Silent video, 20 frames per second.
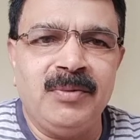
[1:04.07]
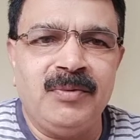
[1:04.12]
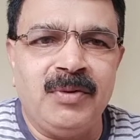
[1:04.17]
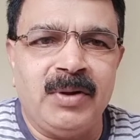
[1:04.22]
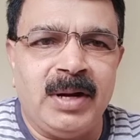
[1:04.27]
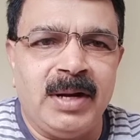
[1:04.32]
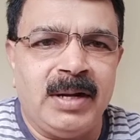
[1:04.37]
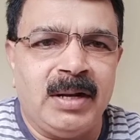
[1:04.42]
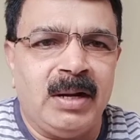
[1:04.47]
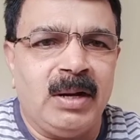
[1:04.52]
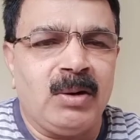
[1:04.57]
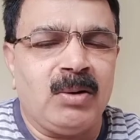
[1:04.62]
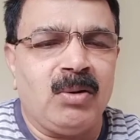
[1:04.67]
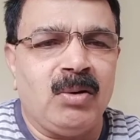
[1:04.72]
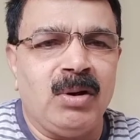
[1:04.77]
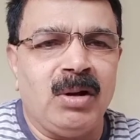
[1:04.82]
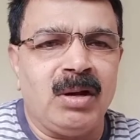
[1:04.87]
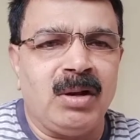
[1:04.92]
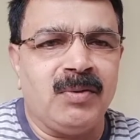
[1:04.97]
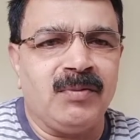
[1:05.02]
you write electronic
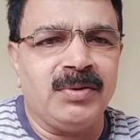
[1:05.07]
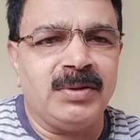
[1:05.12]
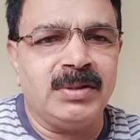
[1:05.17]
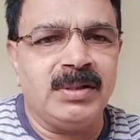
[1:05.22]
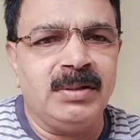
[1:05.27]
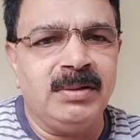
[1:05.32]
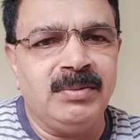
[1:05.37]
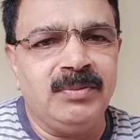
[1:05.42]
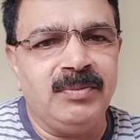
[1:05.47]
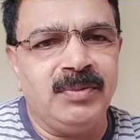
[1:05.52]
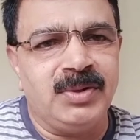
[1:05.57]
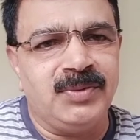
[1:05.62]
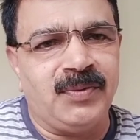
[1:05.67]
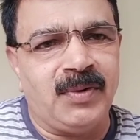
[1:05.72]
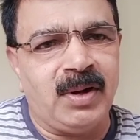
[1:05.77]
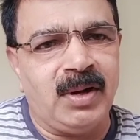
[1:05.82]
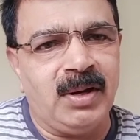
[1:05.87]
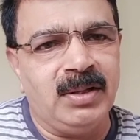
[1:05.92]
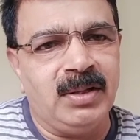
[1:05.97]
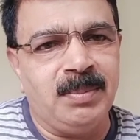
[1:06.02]
configuration which fall
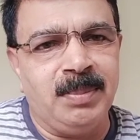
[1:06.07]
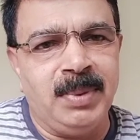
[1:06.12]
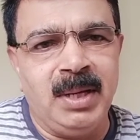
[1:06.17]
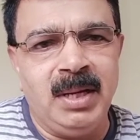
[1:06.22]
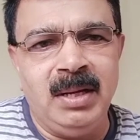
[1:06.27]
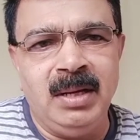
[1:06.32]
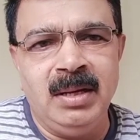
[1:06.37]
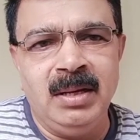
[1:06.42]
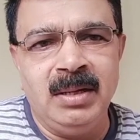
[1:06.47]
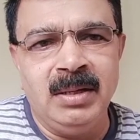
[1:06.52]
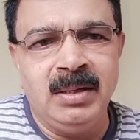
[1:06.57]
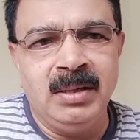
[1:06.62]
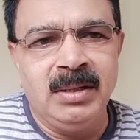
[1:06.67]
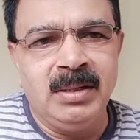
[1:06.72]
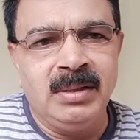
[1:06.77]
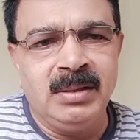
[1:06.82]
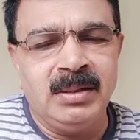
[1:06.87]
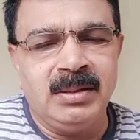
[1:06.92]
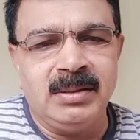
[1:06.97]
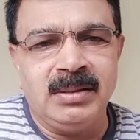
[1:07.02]
in the p,
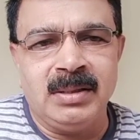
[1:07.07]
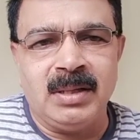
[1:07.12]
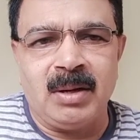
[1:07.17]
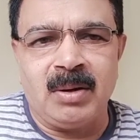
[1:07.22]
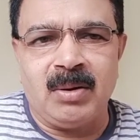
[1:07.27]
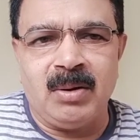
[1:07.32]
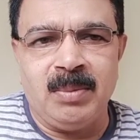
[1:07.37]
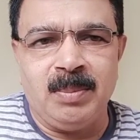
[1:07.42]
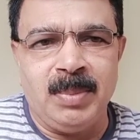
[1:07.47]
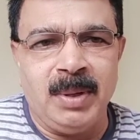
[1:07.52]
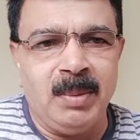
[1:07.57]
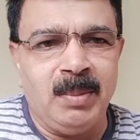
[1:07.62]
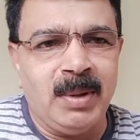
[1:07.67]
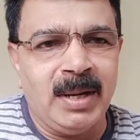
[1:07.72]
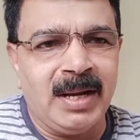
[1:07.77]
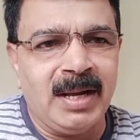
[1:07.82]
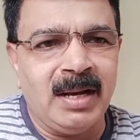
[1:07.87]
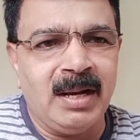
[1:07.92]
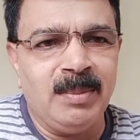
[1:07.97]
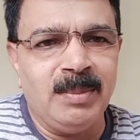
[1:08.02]
they are called p black
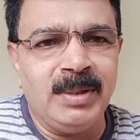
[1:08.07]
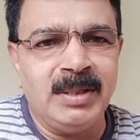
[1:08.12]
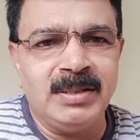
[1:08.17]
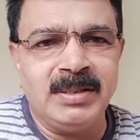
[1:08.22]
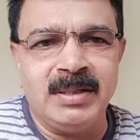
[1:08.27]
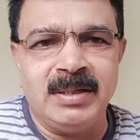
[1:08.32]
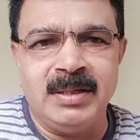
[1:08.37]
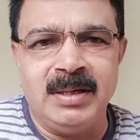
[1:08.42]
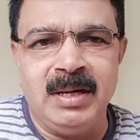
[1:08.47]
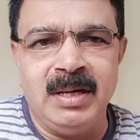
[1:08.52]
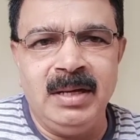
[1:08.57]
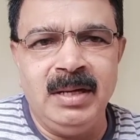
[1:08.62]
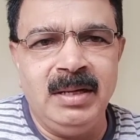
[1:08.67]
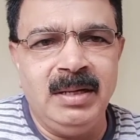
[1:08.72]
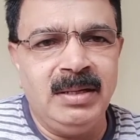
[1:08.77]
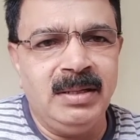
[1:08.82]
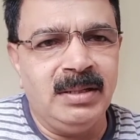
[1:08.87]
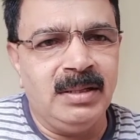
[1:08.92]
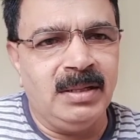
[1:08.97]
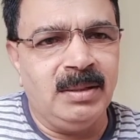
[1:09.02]
elements, and d
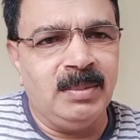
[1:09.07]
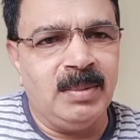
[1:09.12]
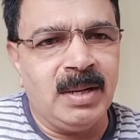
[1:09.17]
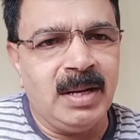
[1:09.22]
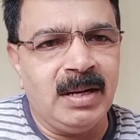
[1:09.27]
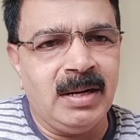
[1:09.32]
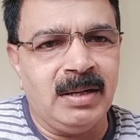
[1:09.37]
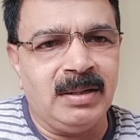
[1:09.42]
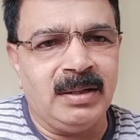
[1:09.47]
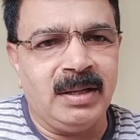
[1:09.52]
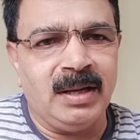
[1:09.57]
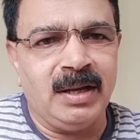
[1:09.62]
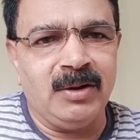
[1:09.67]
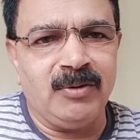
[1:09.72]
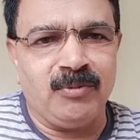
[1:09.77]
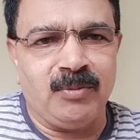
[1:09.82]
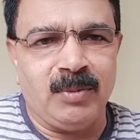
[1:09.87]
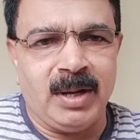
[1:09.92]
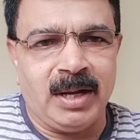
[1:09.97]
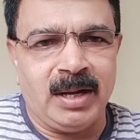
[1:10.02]
black, and the f
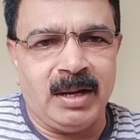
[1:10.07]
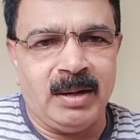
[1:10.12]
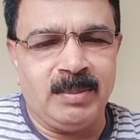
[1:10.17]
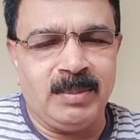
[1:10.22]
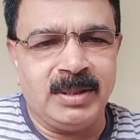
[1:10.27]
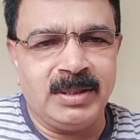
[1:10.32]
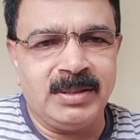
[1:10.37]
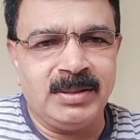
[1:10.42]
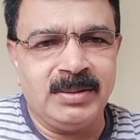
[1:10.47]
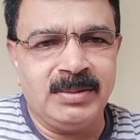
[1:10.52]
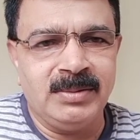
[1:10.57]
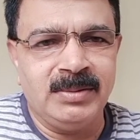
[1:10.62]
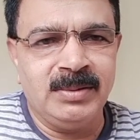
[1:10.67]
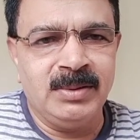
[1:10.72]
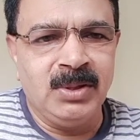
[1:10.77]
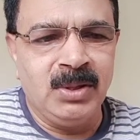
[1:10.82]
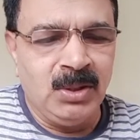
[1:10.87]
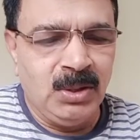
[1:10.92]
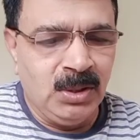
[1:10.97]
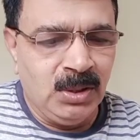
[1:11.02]
black elements.
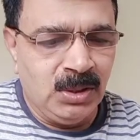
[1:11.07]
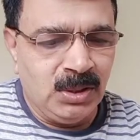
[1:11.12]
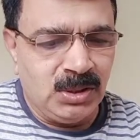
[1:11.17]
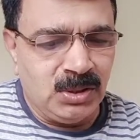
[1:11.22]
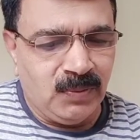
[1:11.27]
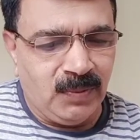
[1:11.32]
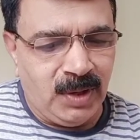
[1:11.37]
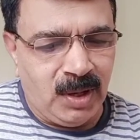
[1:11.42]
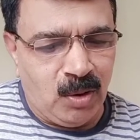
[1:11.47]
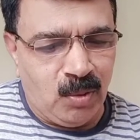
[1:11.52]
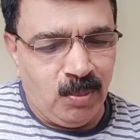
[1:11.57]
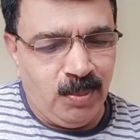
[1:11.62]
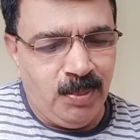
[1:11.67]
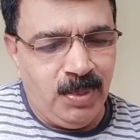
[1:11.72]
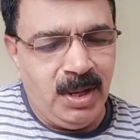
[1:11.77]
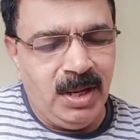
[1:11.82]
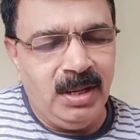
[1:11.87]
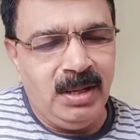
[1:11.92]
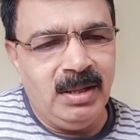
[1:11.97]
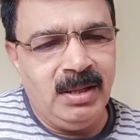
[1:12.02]
So we have
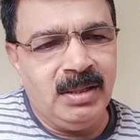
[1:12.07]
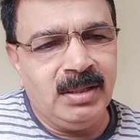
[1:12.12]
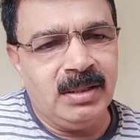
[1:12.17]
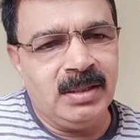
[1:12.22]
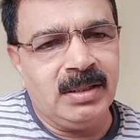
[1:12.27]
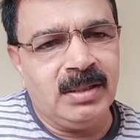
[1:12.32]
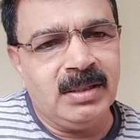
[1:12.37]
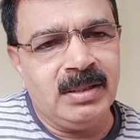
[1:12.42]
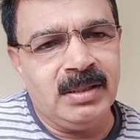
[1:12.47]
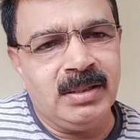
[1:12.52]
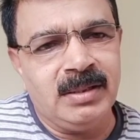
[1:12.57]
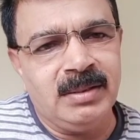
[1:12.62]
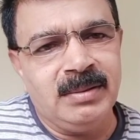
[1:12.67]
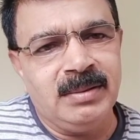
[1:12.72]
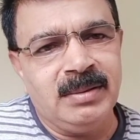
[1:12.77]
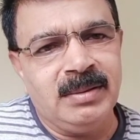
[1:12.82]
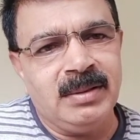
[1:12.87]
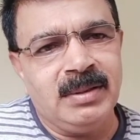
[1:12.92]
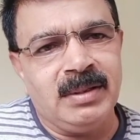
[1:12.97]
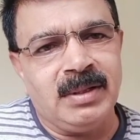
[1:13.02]
been
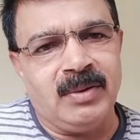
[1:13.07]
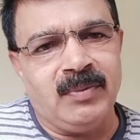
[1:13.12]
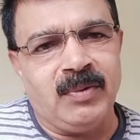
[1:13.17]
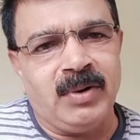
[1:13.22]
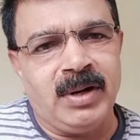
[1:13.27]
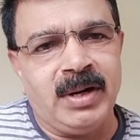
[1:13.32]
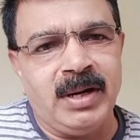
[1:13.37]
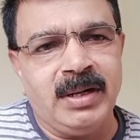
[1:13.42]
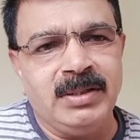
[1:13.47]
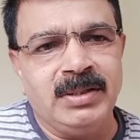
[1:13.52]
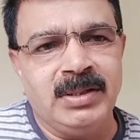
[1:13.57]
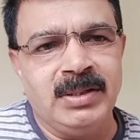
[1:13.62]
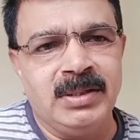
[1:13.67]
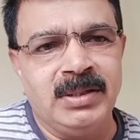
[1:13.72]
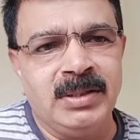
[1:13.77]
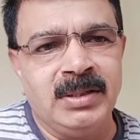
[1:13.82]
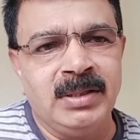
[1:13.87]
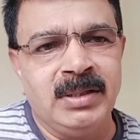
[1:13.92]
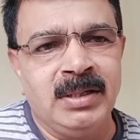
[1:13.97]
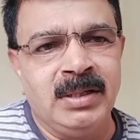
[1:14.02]
converted
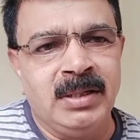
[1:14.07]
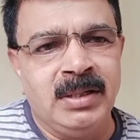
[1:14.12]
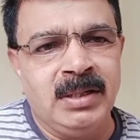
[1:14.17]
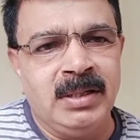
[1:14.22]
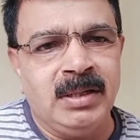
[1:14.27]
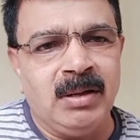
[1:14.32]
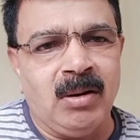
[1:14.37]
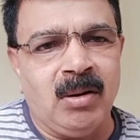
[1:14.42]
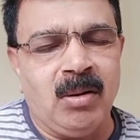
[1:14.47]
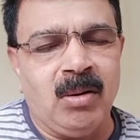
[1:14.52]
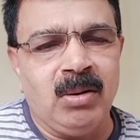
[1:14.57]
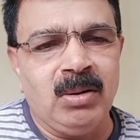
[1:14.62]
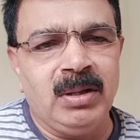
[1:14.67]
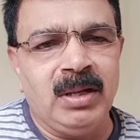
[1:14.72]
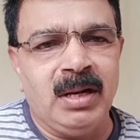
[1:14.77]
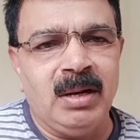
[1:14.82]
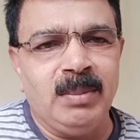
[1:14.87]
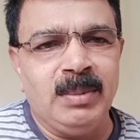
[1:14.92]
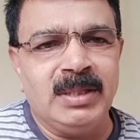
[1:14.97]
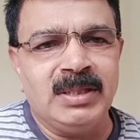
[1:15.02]
all the
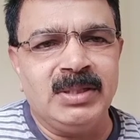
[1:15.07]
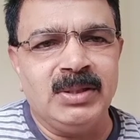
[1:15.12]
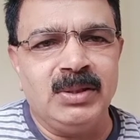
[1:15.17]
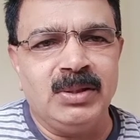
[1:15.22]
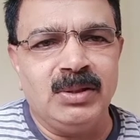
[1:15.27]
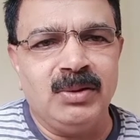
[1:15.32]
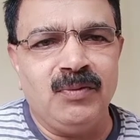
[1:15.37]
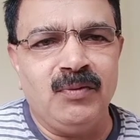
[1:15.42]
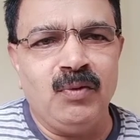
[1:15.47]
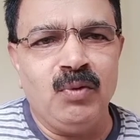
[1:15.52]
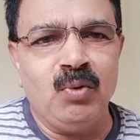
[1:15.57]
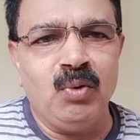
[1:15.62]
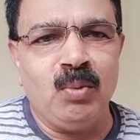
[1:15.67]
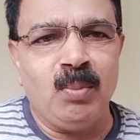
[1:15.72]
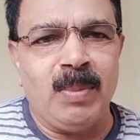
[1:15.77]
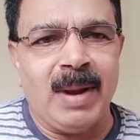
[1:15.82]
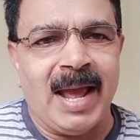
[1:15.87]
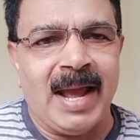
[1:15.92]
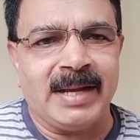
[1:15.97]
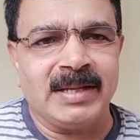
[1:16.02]
elements into the 4
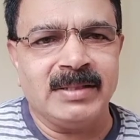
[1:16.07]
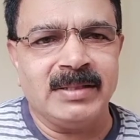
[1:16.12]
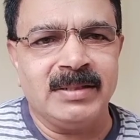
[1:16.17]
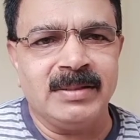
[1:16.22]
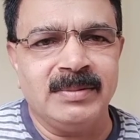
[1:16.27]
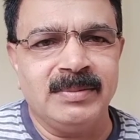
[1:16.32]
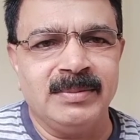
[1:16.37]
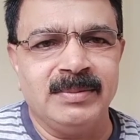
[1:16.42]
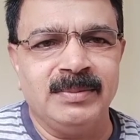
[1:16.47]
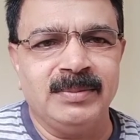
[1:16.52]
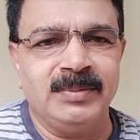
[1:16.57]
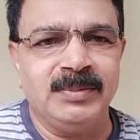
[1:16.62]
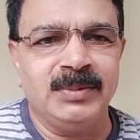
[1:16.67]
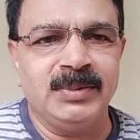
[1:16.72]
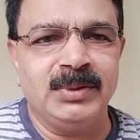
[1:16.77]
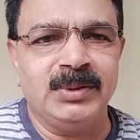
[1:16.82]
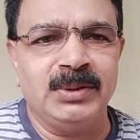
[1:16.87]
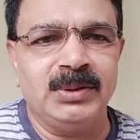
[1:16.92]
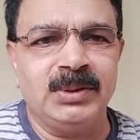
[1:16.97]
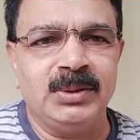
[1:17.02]
blacks.
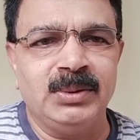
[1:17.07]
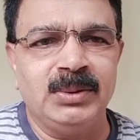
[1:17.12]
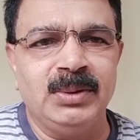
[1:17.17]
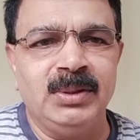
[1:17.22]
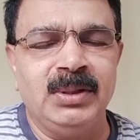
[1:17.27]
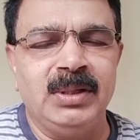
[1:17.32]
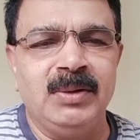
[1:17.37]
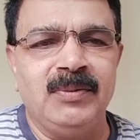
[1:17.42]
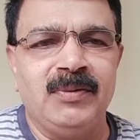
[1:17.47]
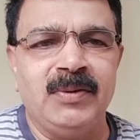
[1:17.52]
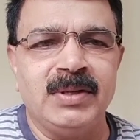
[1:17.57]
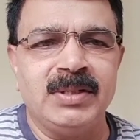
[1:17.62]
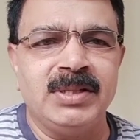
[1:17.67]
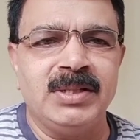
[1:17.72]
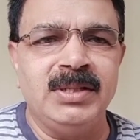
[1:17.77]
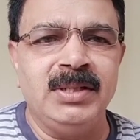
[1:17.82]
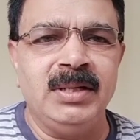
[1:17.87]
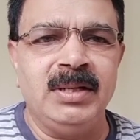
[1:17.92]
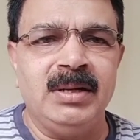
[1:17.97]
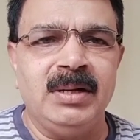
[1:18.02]
So in the first
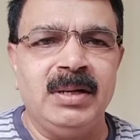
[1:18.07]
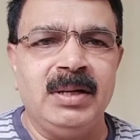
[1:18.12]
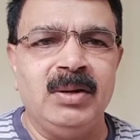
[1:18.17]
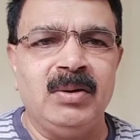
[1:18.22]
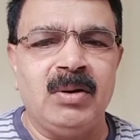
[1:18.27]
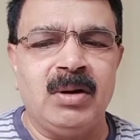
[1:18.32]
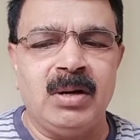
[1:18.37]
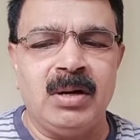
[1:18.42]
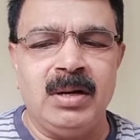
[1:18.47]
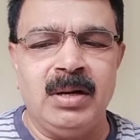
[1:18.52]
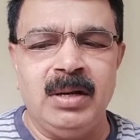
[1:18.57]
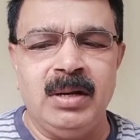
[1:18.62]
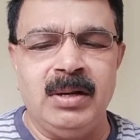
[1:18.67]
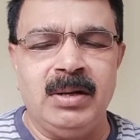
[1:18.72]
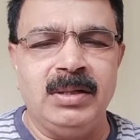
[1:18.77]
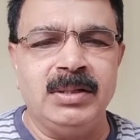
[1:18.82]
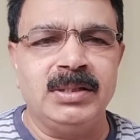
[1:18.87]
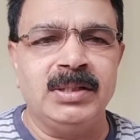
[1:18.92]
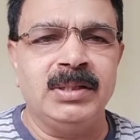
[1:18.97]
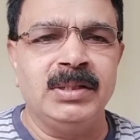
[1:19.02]
year you already
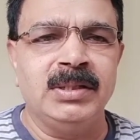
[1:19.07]
learnt